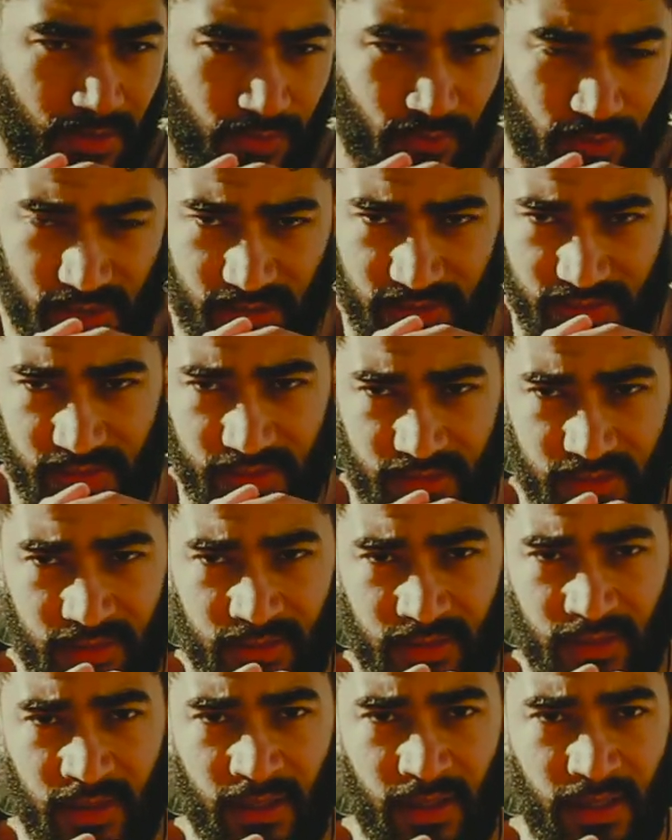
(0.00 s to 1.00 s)
in my
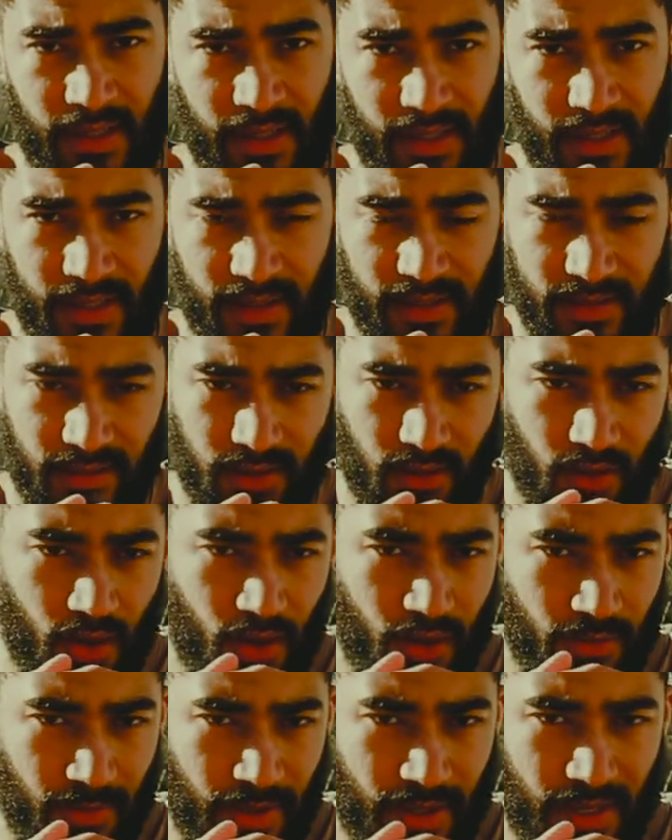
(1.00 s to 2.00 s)
wrists and
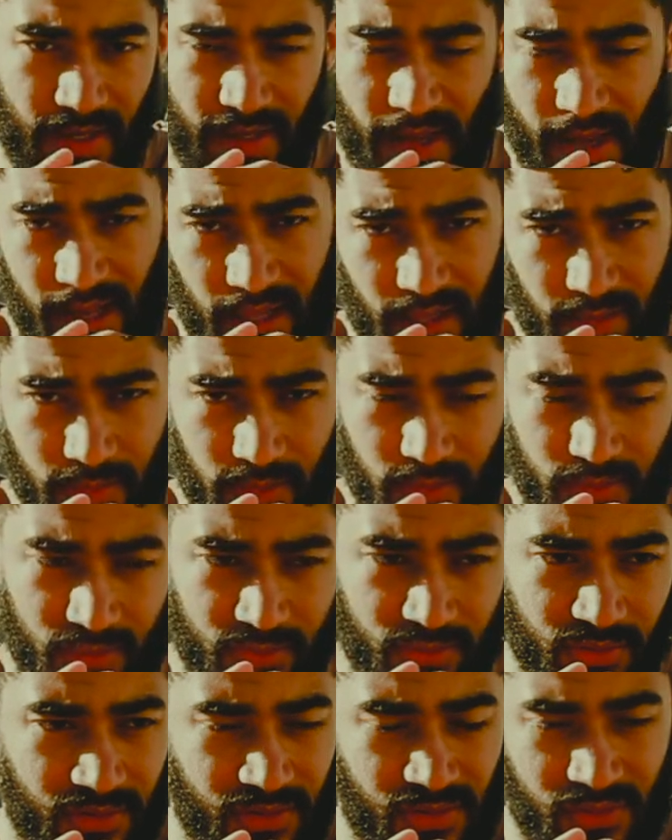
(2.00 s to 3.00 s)
on my
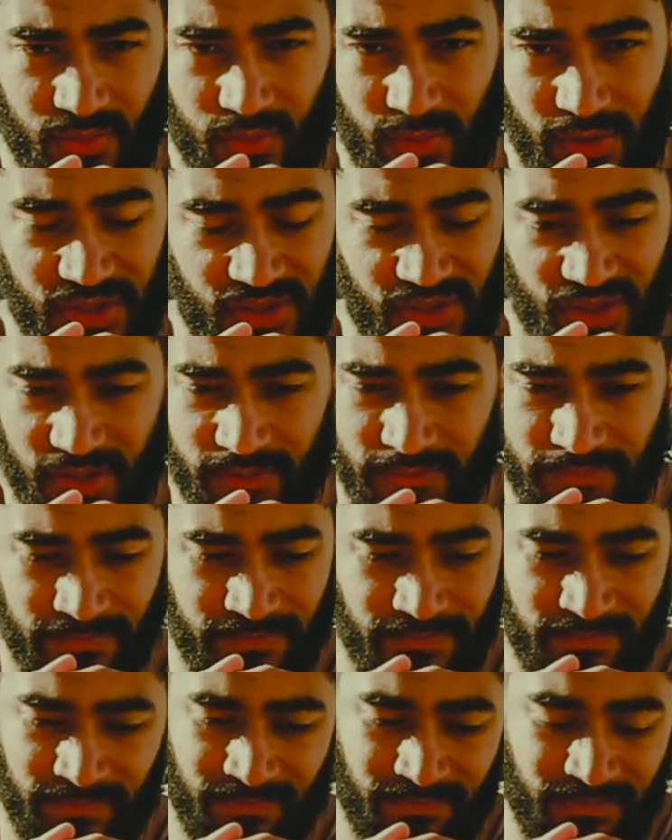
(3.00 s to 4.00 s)
elbows, which
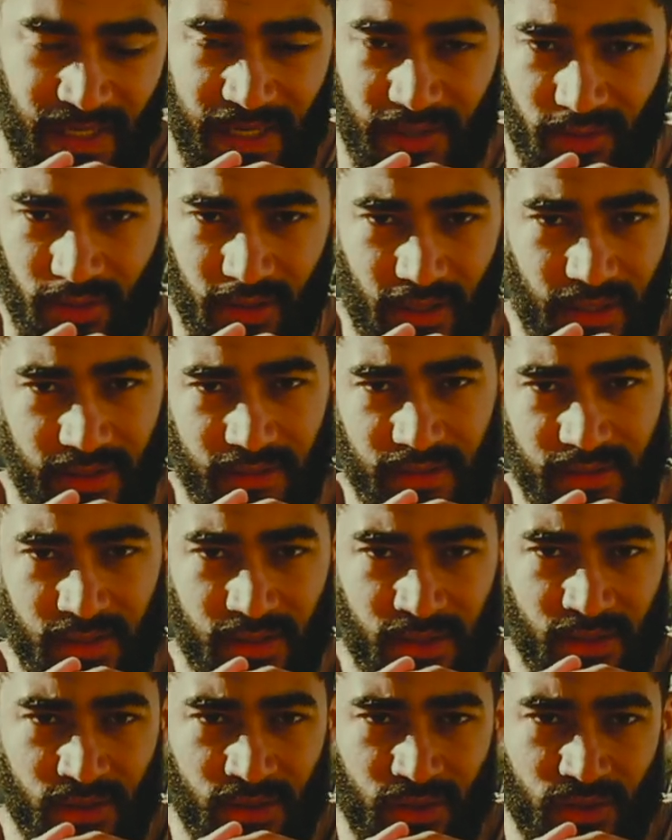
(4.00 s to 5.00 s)
I don't like.
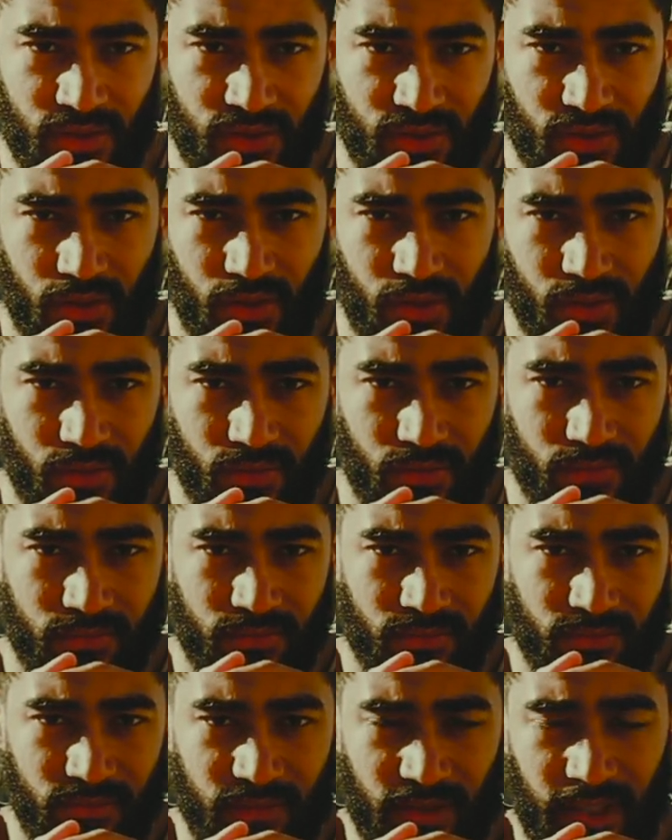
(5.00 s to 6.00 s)
So
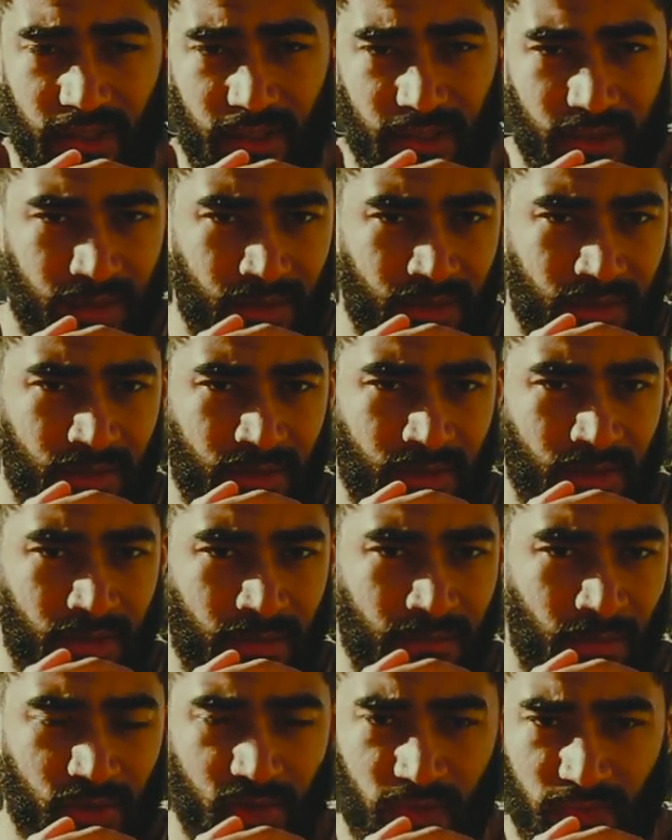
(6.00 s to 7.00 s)
yeah,
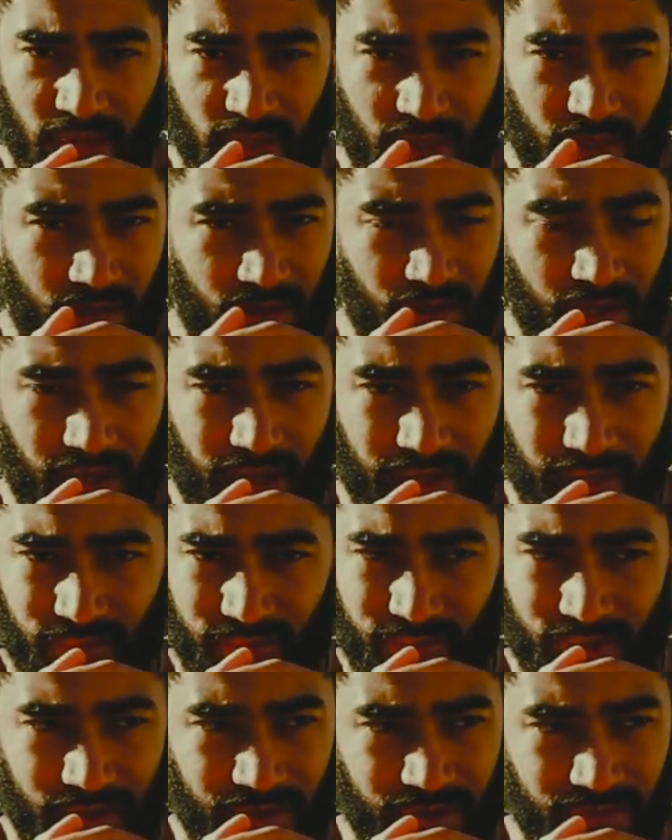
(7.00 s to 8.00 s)
most of the year I
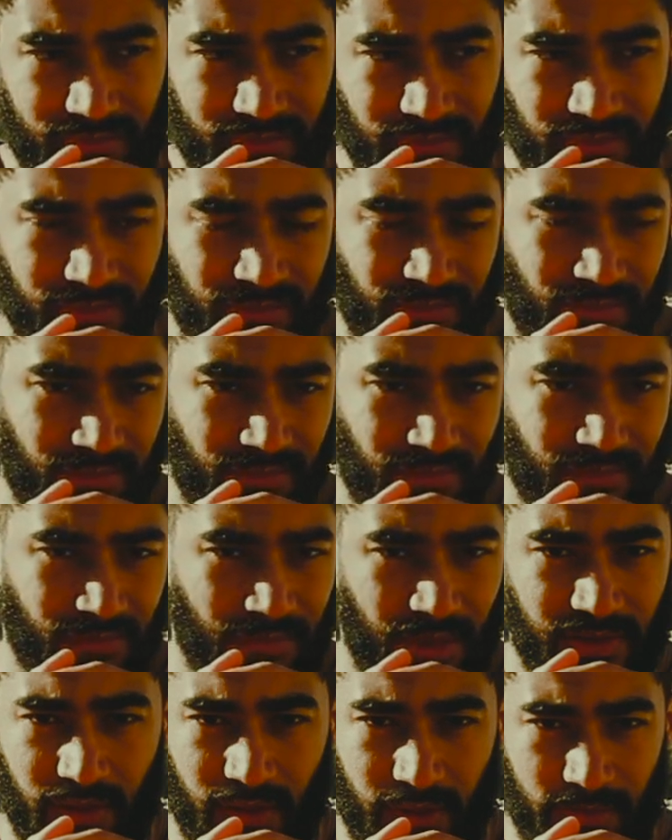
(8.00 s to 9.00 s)
don't train
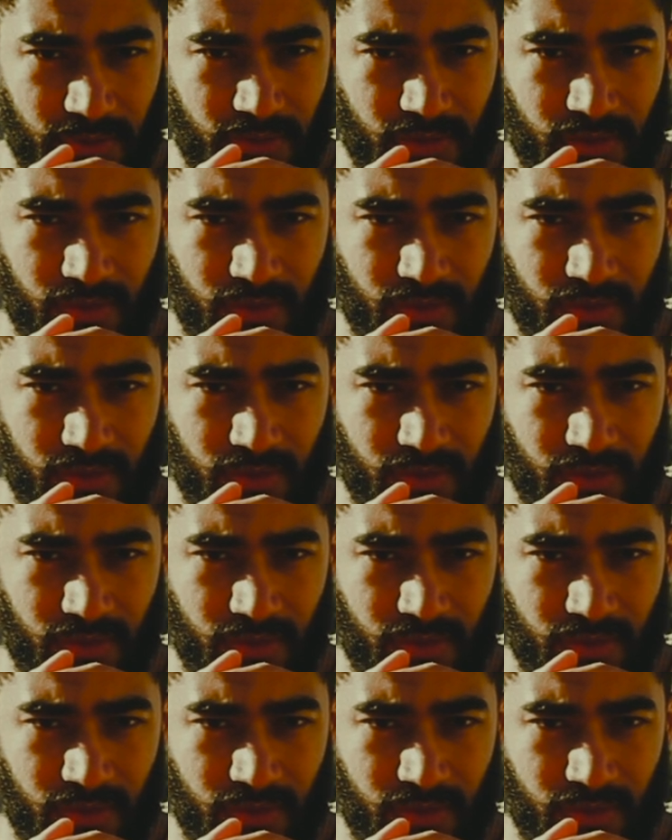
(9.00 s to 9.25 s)
muscle